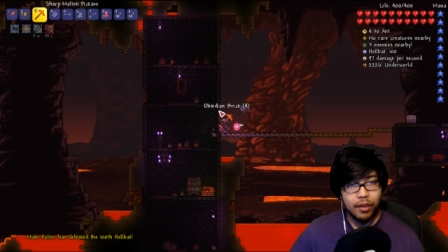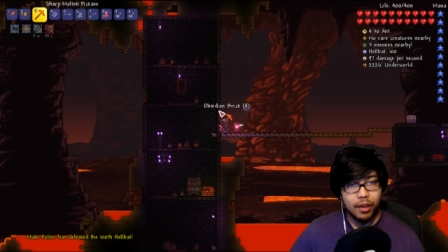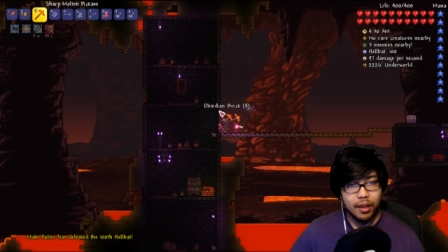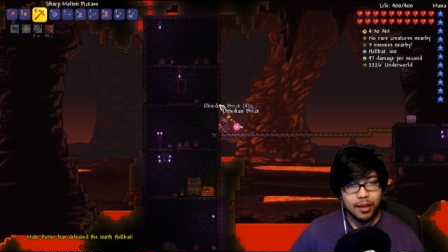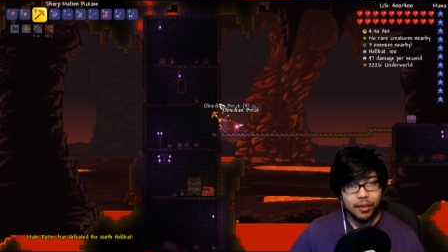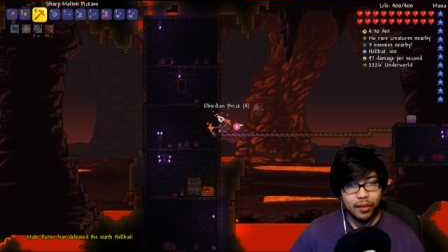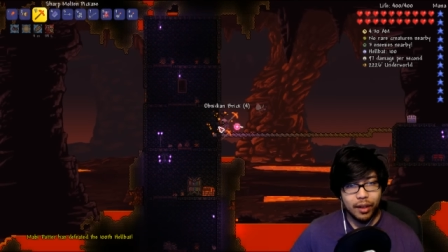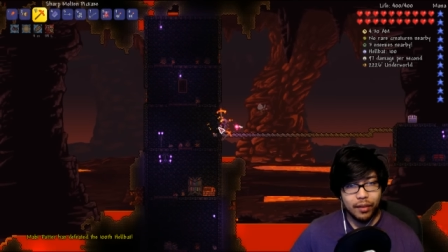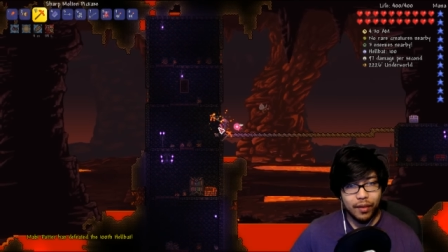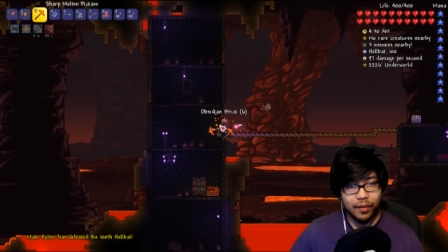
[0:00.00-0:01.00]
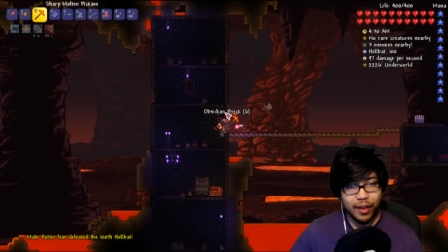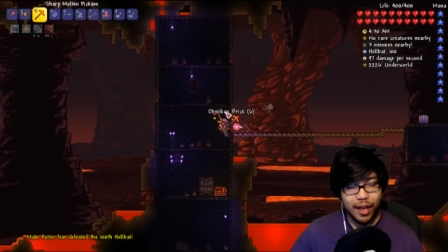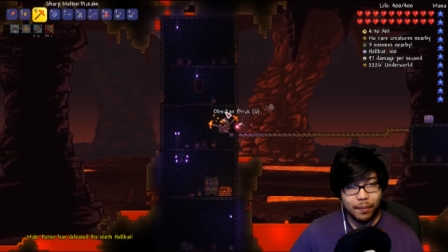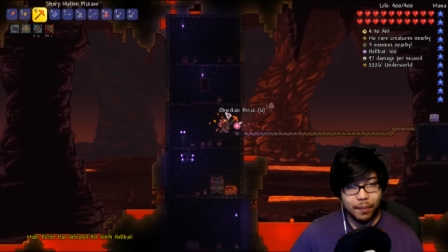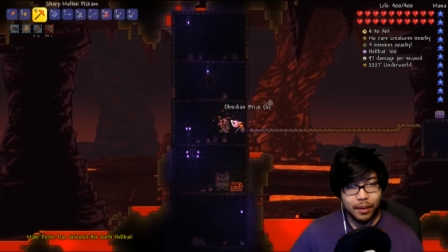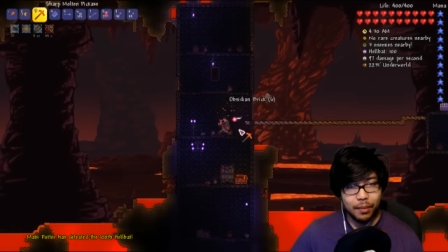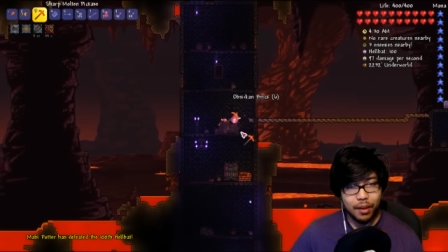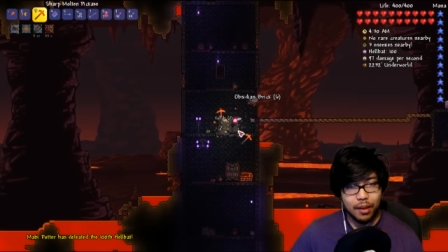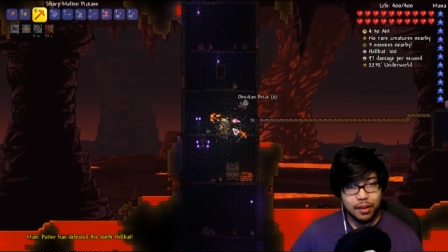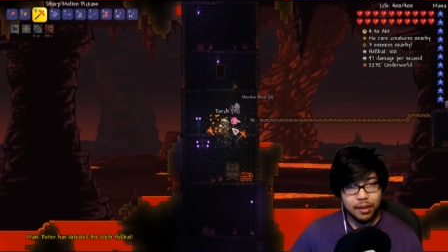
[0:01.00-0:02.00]
Like I said, if I could, if I can't beat the
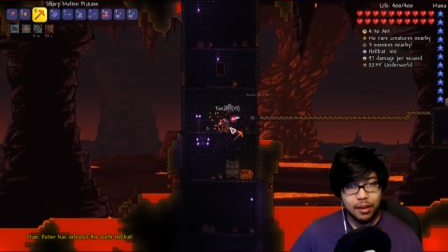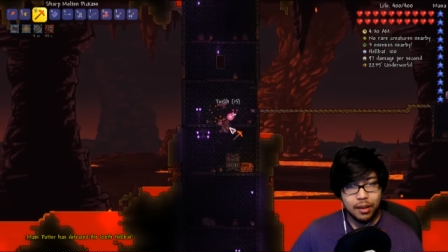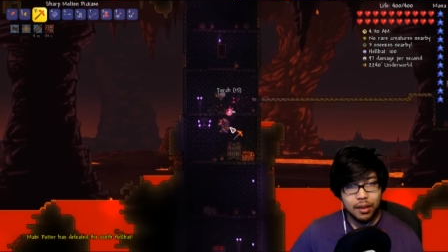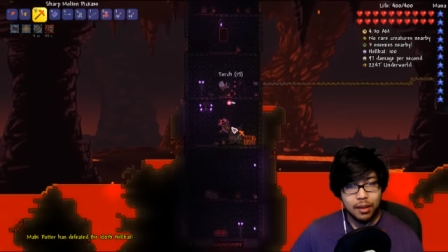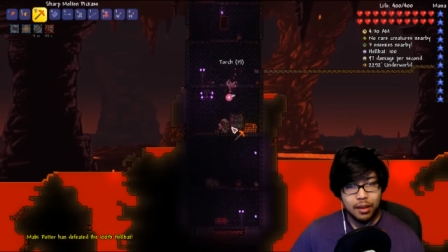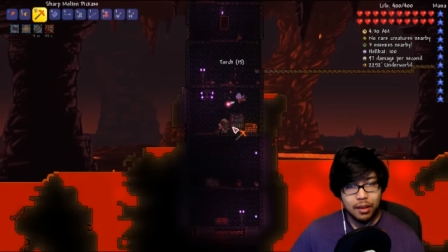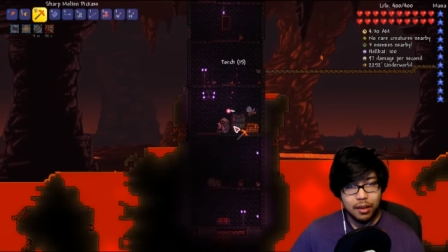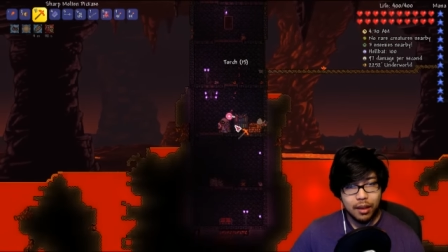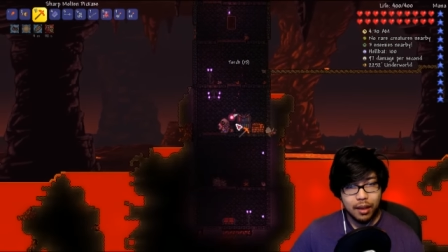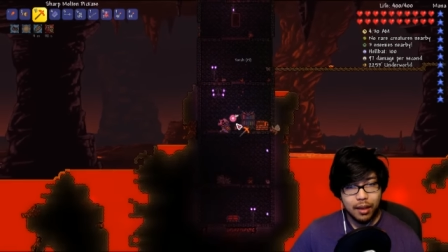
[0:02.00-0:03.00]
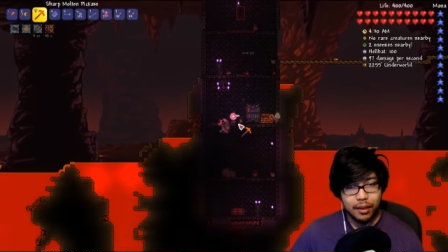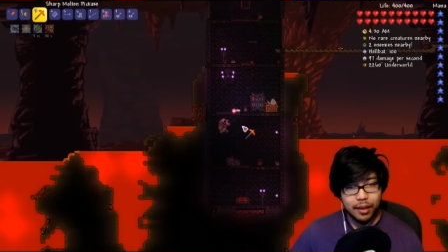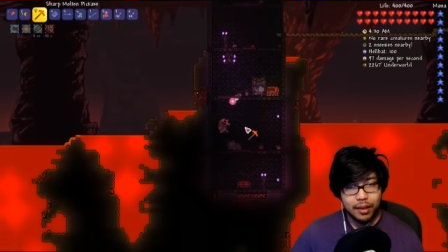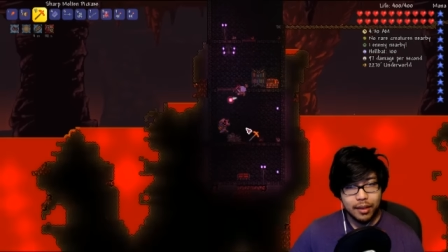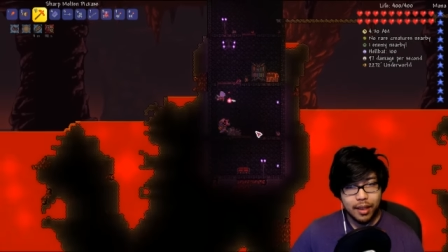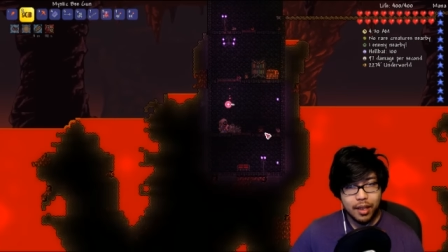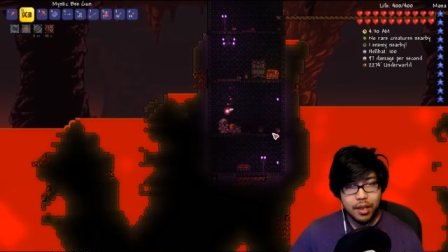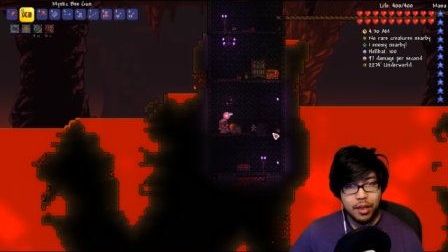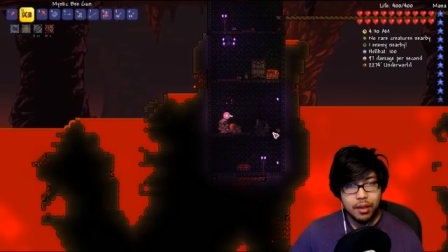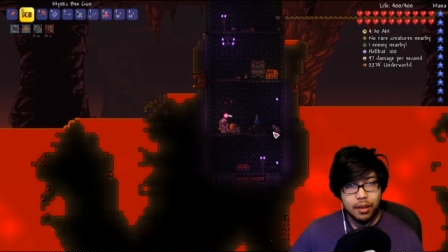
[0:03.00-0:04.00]
boss at this
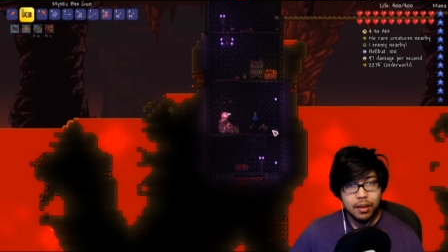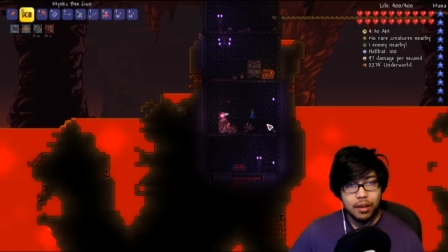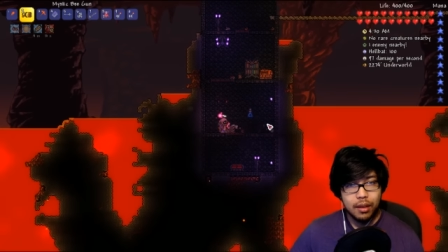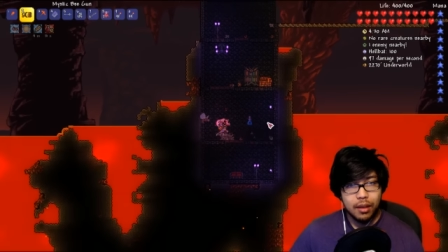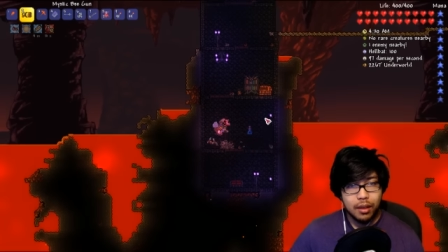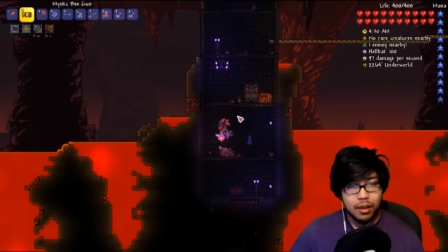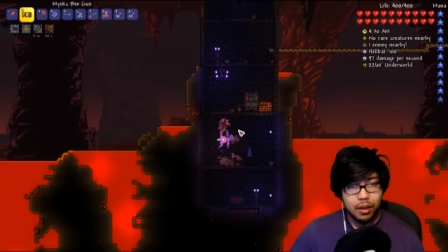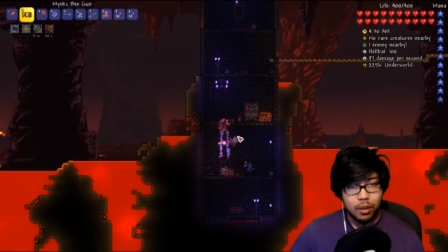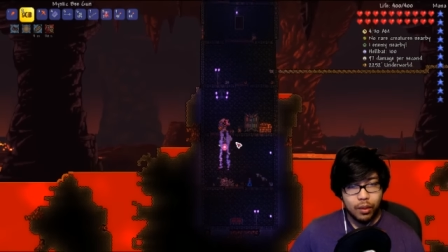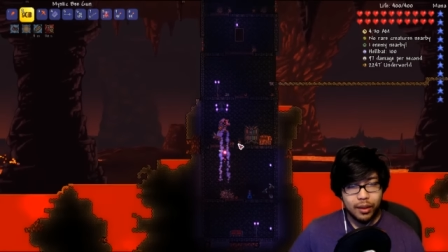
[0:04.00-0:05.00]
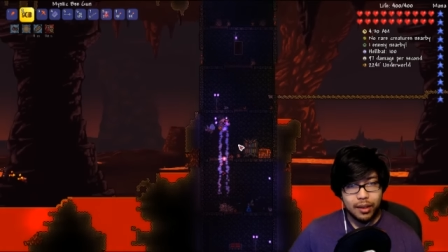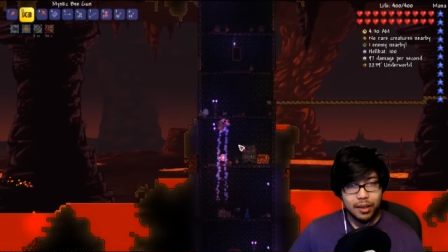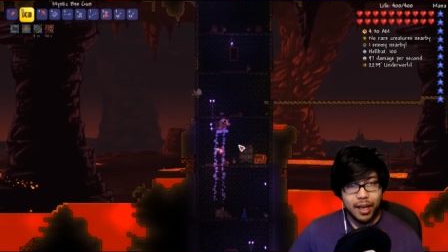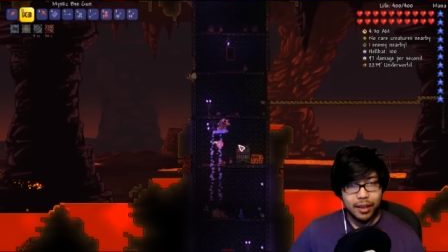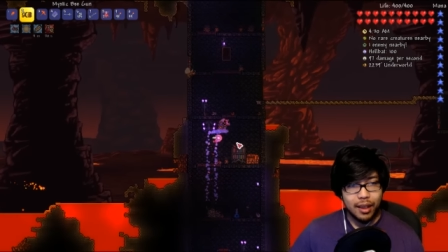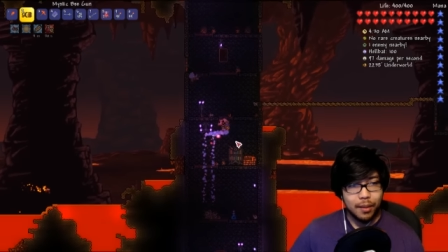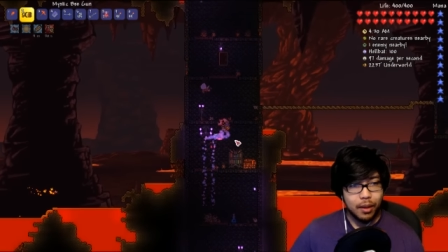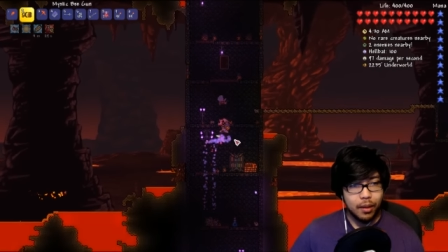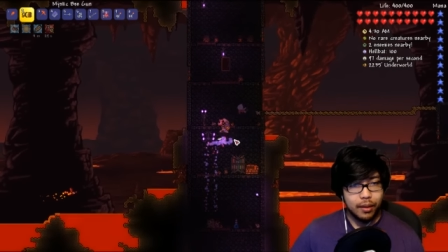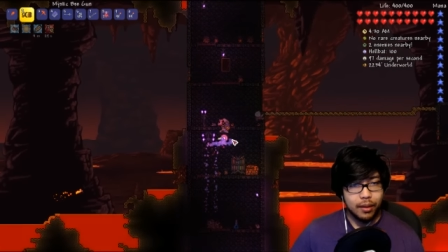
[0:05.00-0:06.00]
stage with this length that I'm
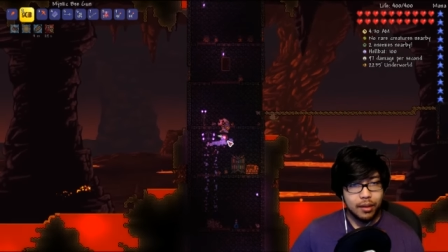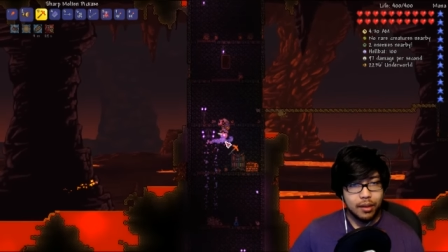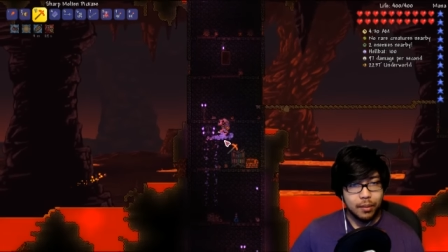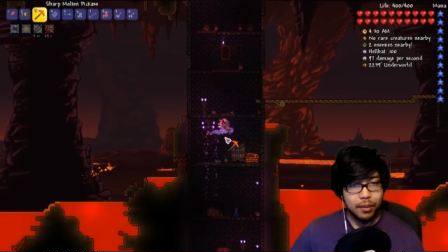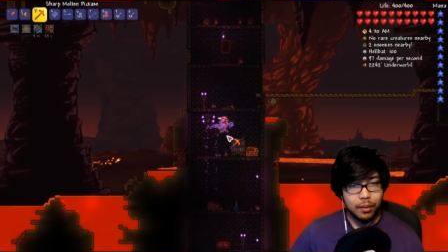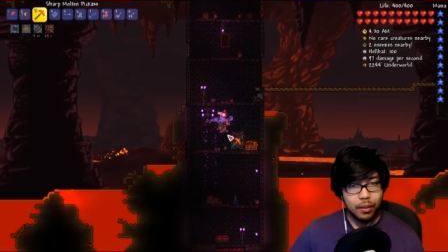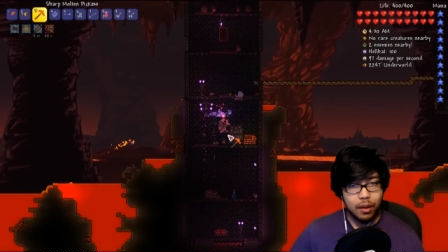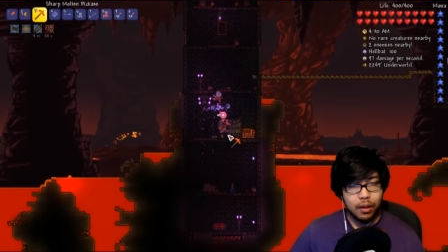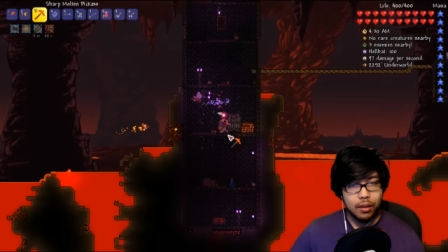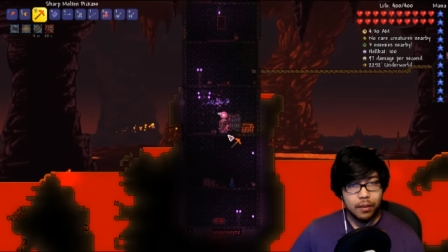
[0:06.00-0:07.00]
going, there's something wrong.